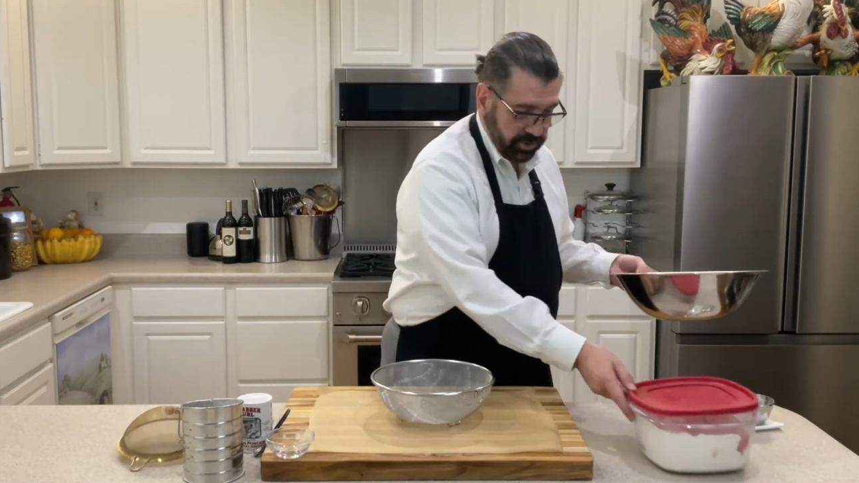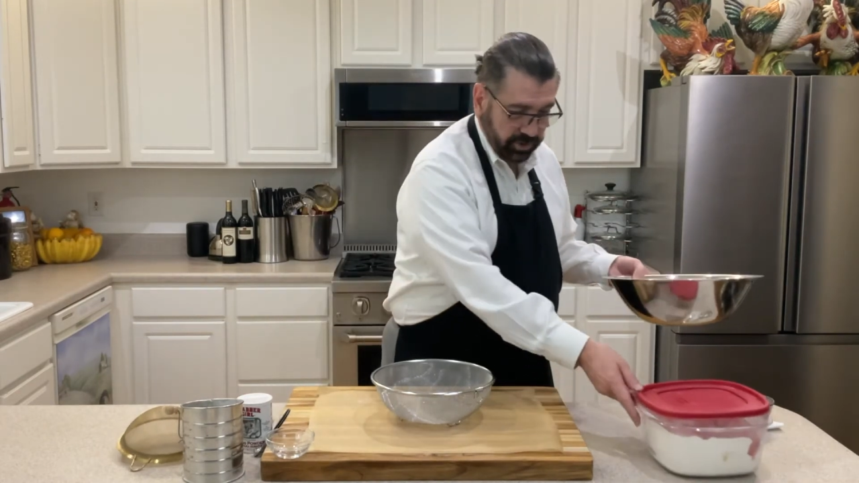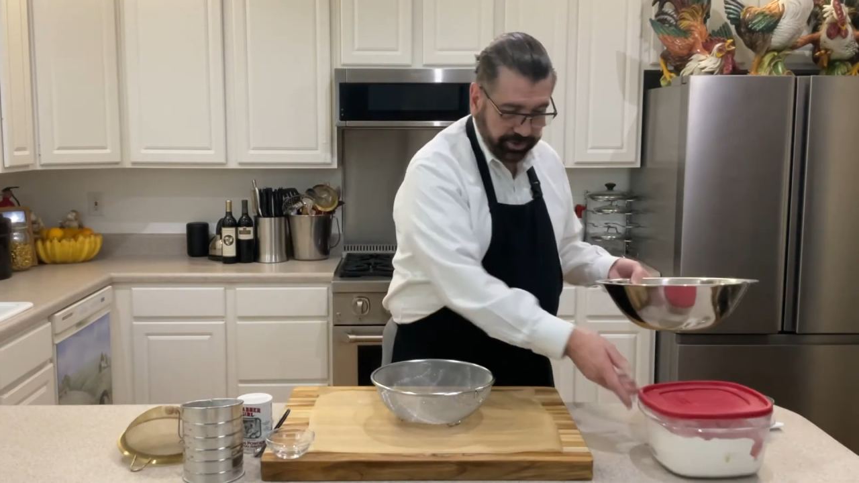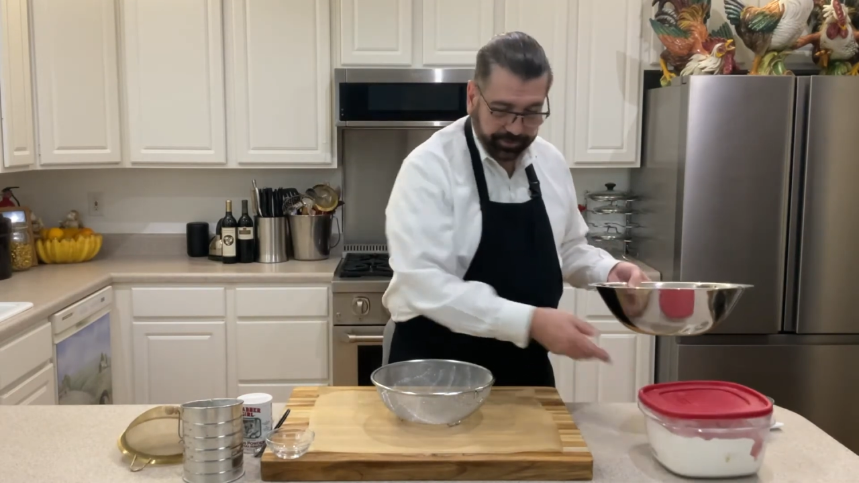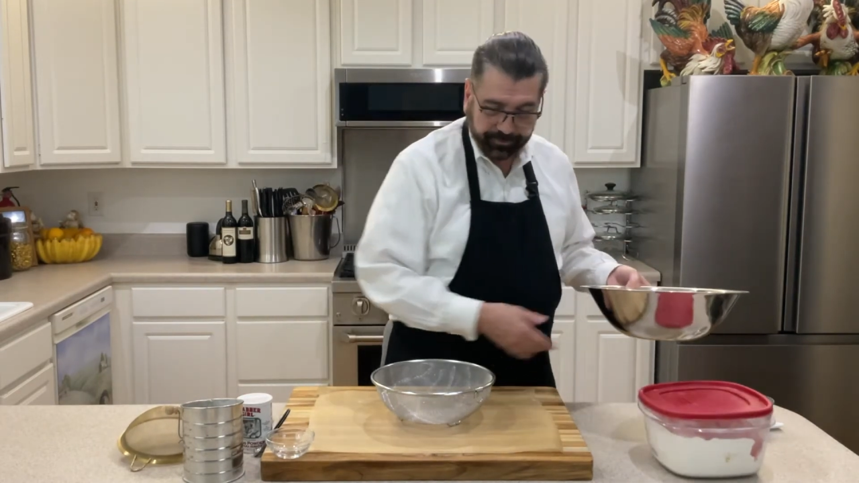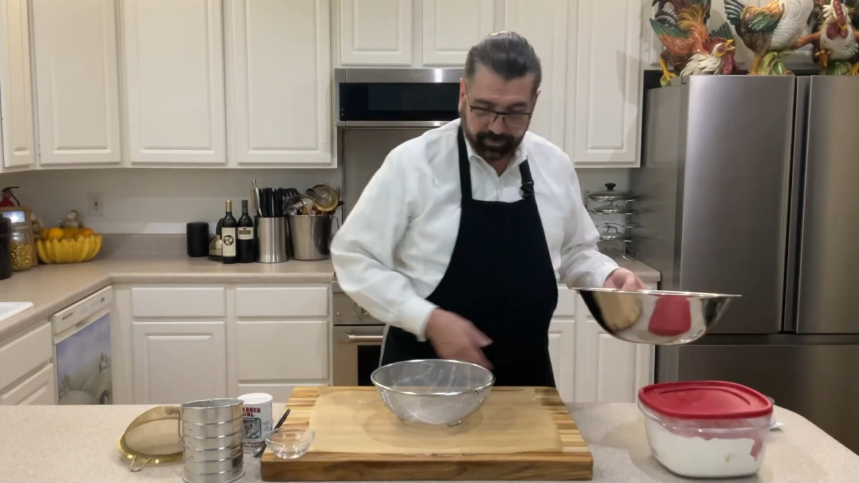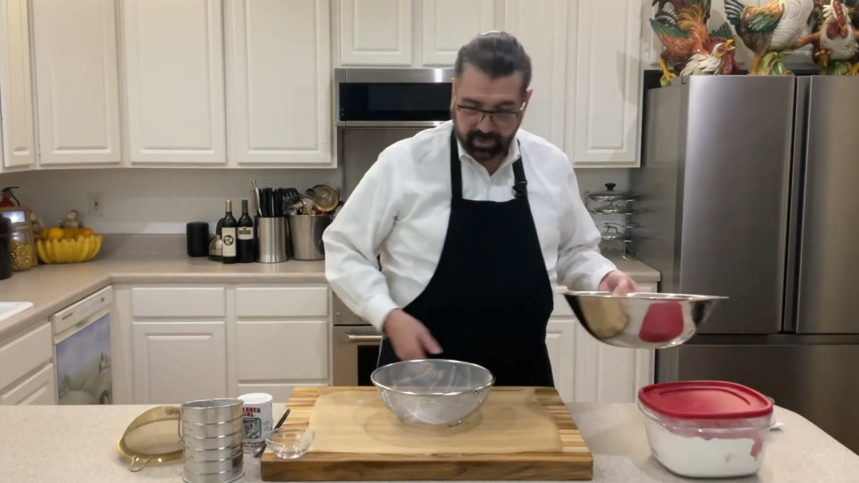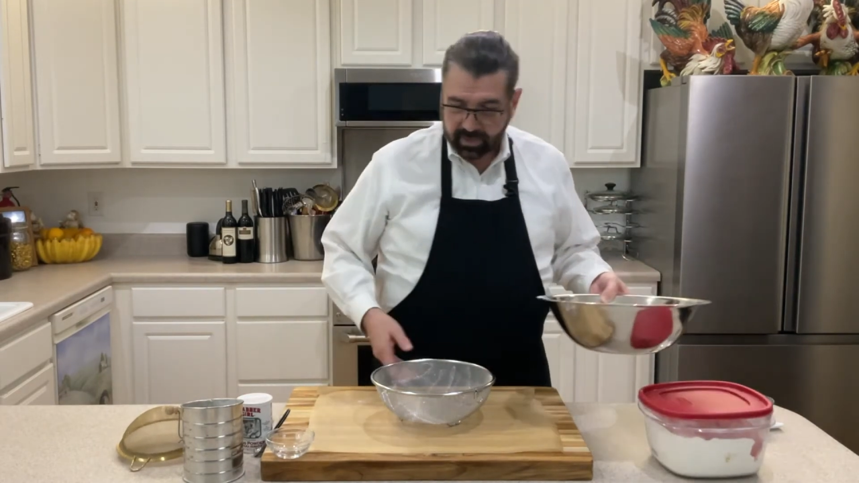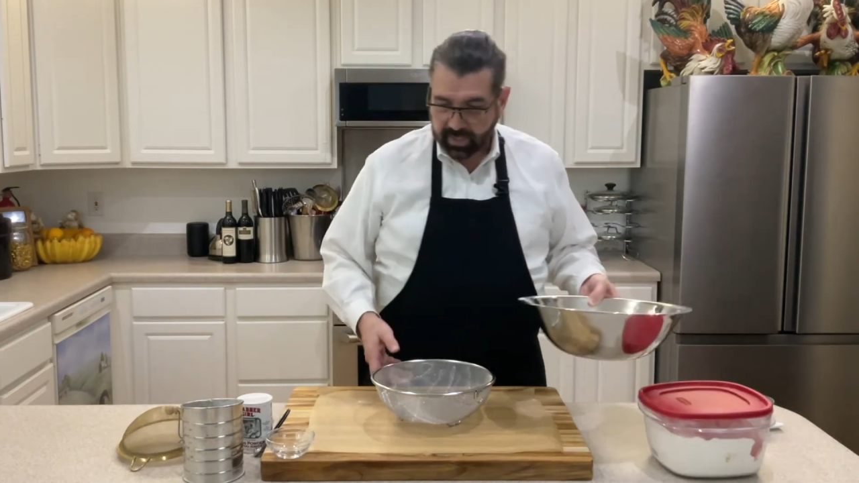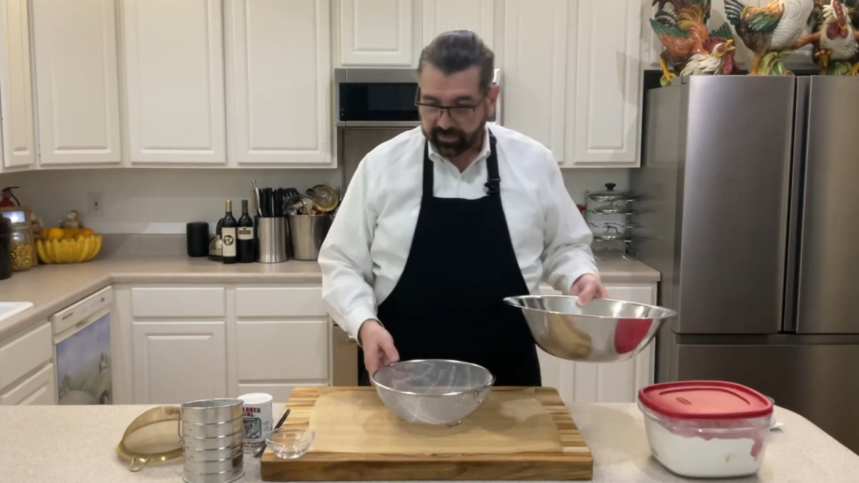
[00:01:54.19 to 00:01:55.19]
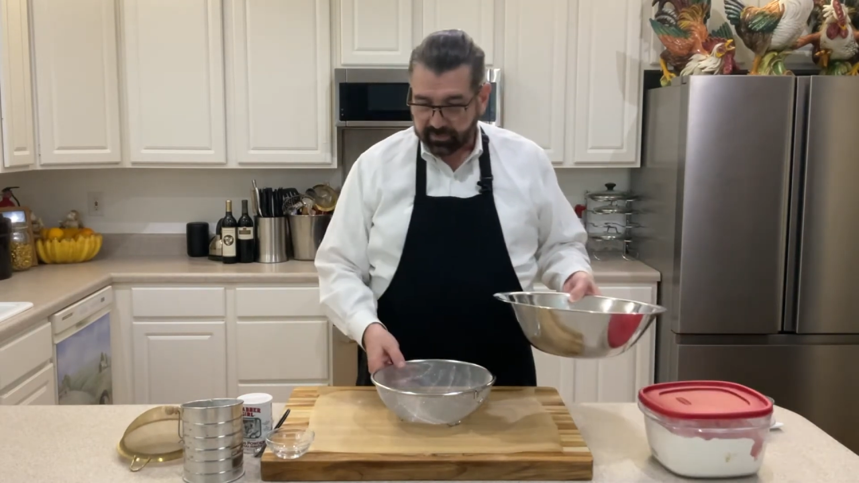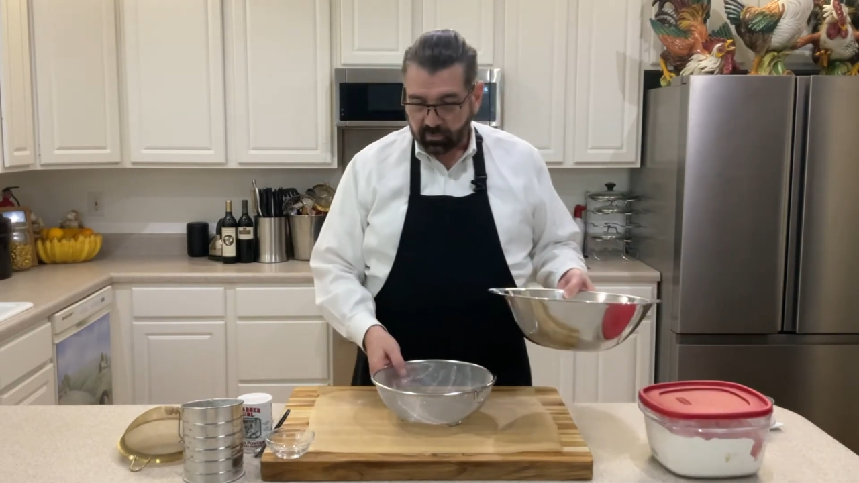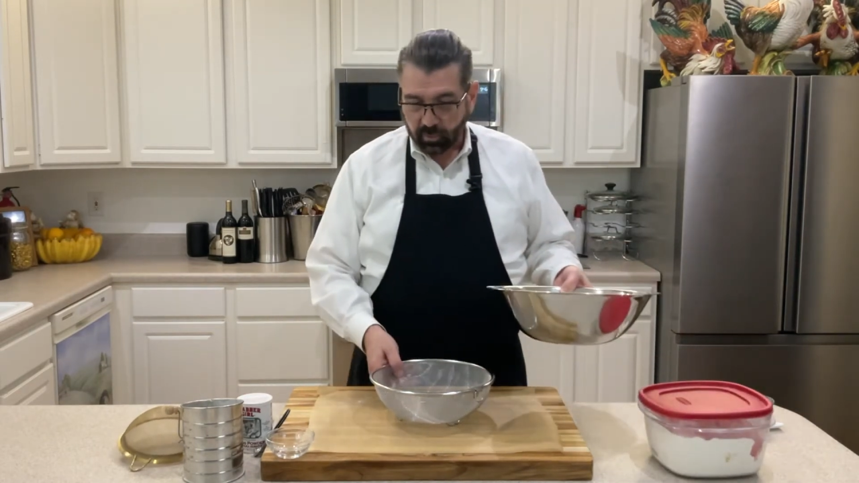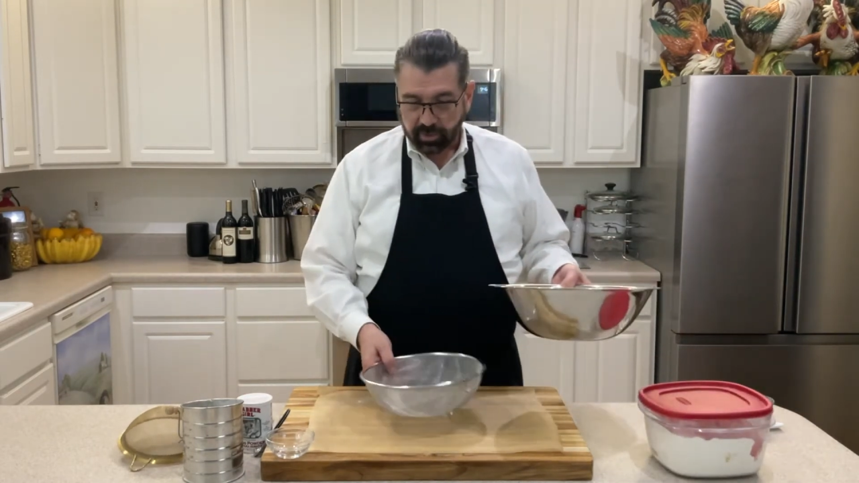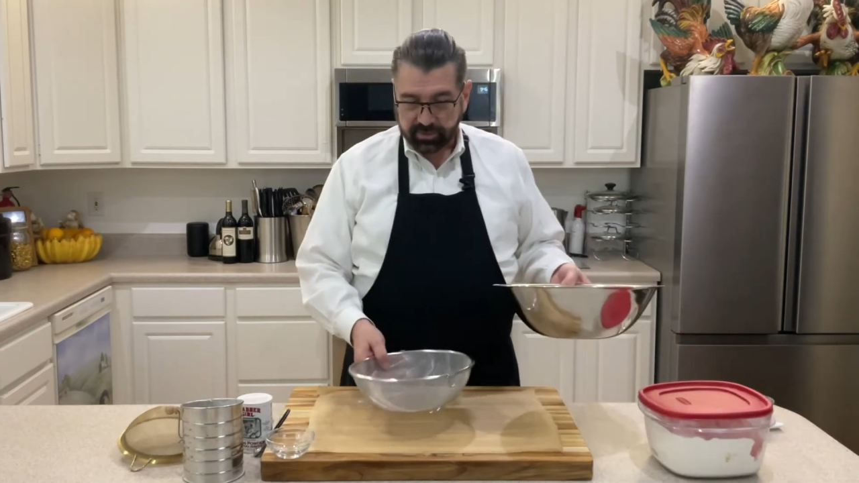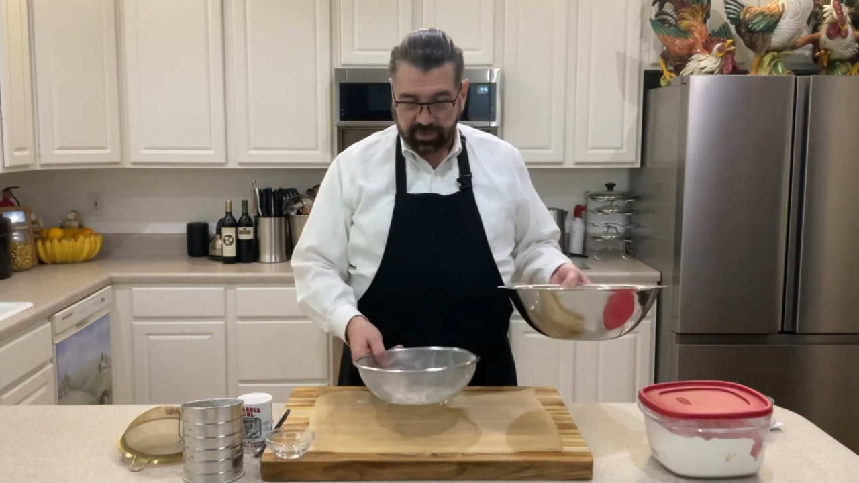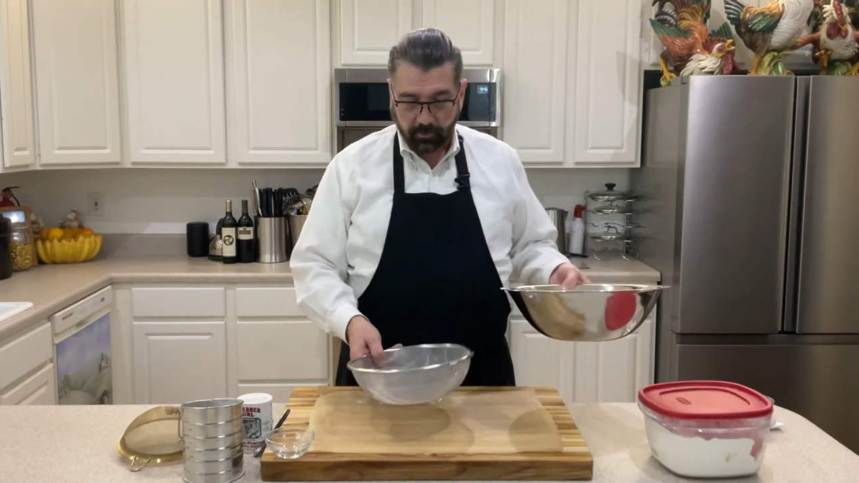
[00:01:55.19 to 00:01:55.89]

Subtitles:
show you how this works.